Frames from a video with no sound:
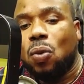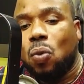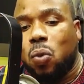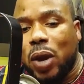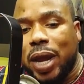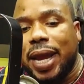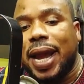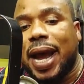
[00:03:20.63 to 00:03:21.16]

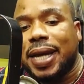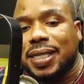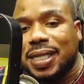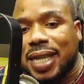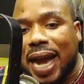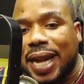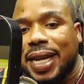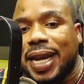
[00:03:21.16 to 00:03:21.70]
we as
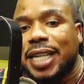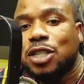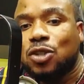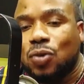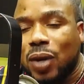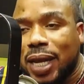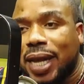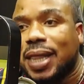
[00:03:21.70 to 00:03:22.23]
Ghanaians
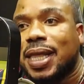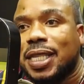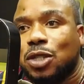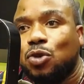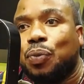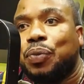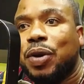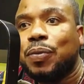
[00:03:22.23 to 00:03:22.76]
should let the
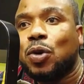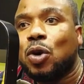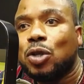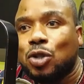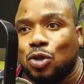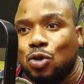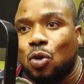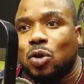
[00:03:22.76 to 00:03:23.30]
Supreme
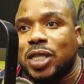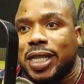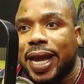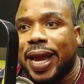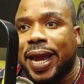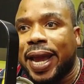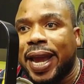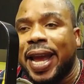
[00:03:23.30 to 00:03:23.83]
Court know,
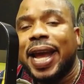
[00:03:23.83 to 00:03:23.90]
say,